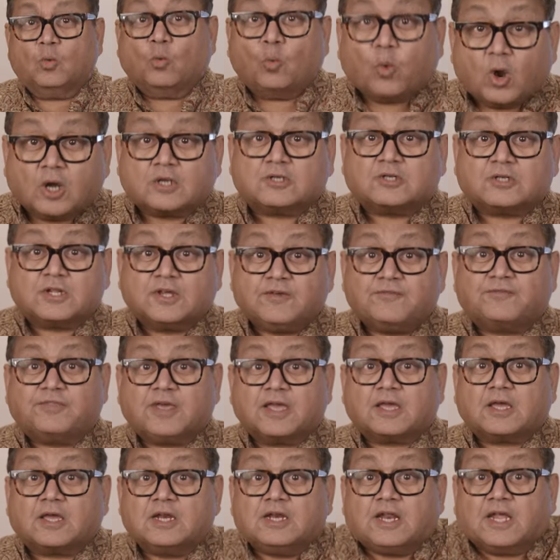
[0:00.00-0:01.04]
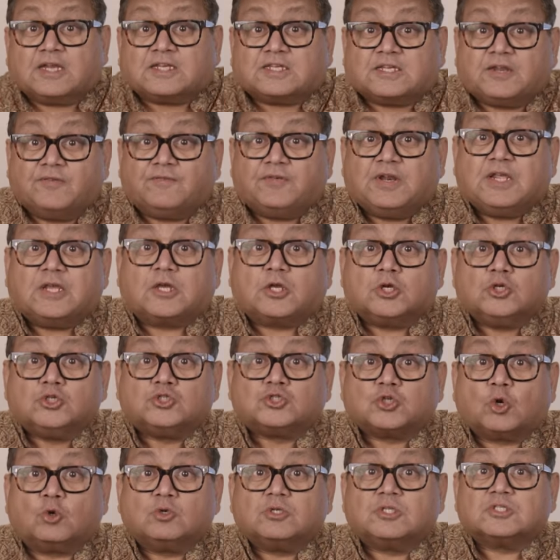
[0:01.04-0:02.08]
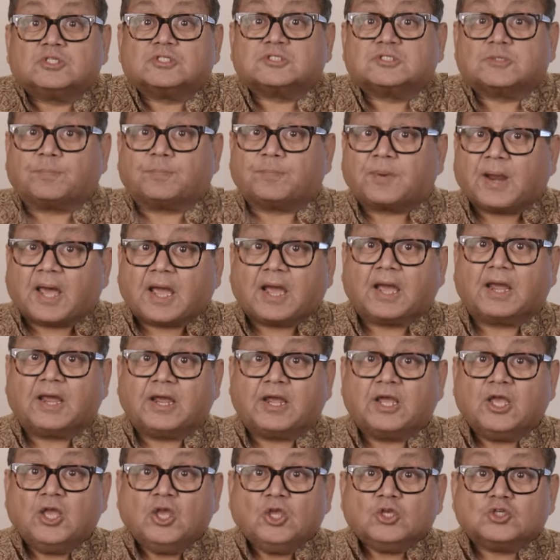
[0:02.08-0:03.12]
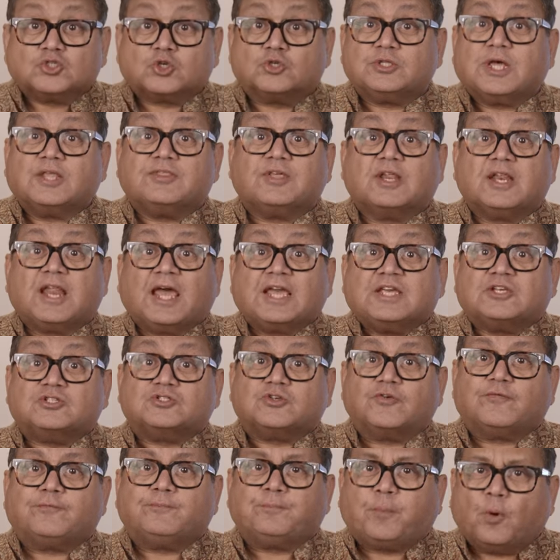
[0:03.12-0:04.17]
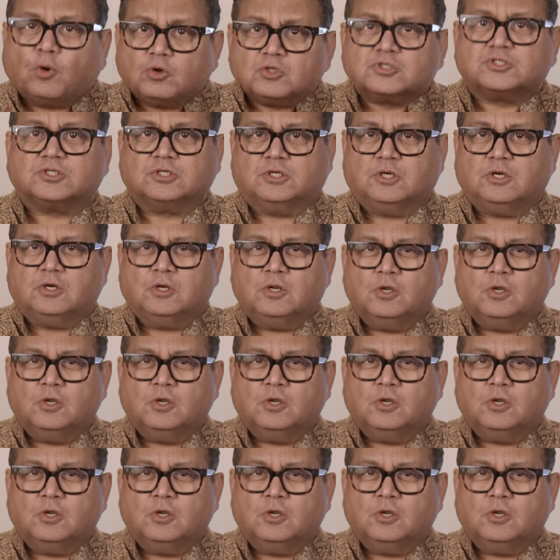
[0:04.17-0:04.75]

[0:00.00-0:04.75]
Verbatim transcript: What if they collectively controlled the supply so that the likes of Polson